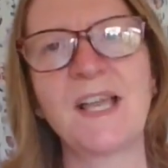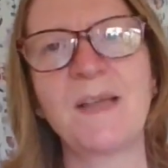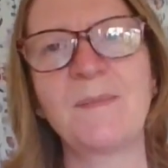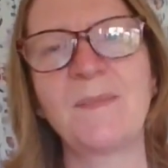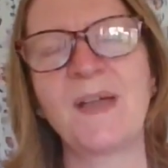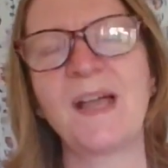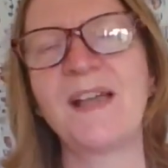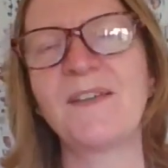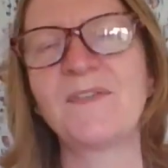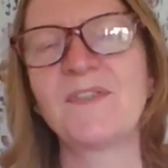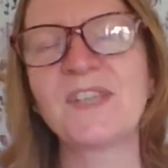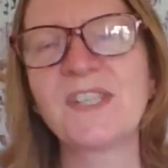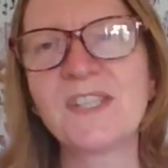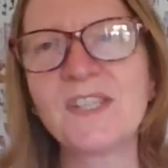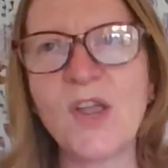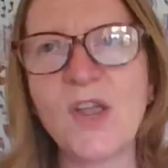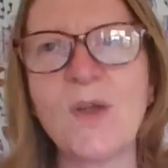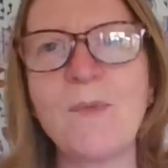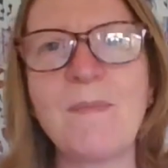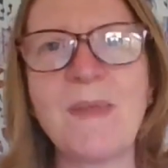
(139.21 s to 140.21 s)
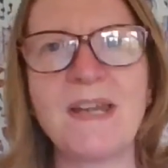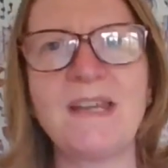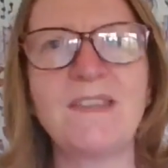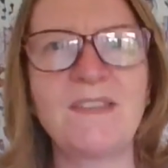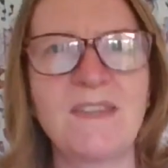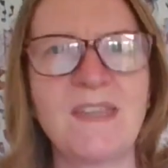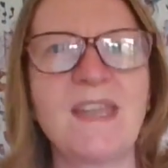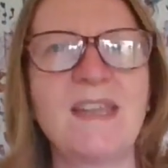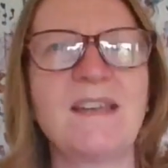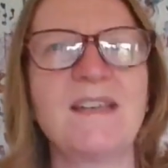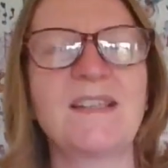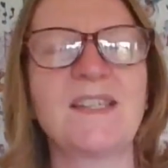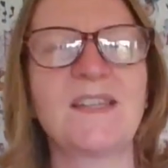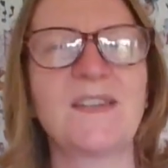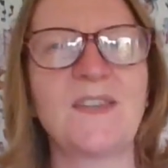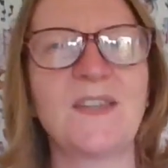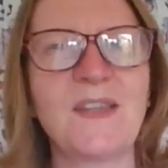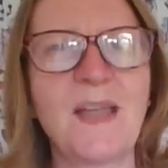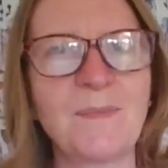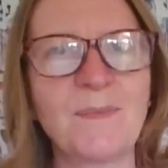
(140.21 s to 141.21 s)
I have so many things
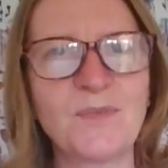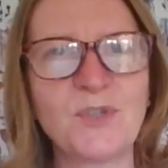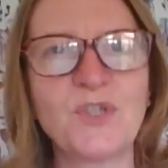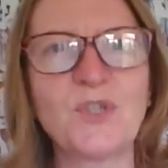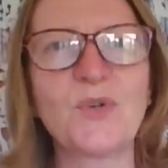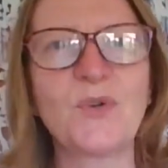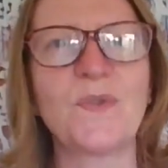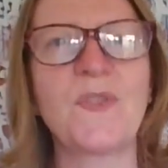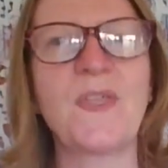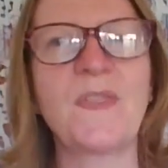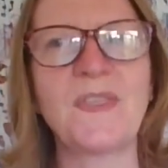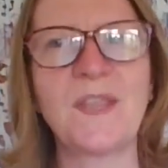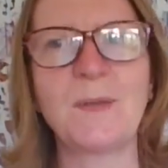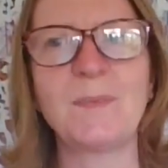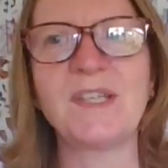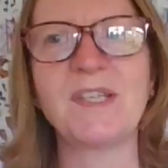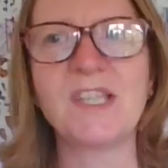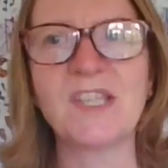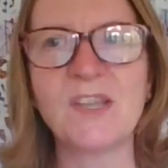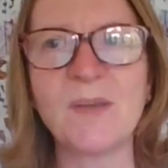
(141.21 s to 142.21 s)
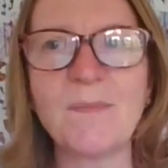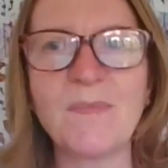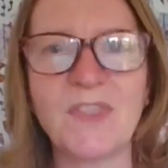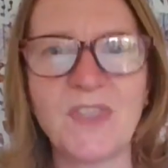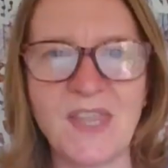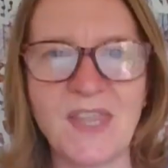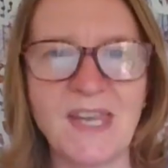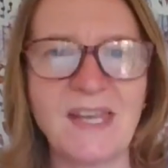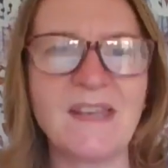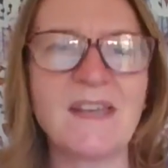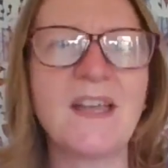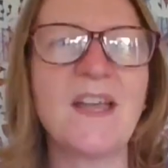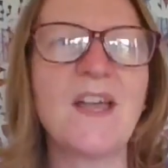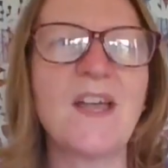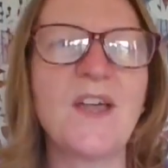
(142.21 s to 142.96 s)
that I'm sure that there'll be something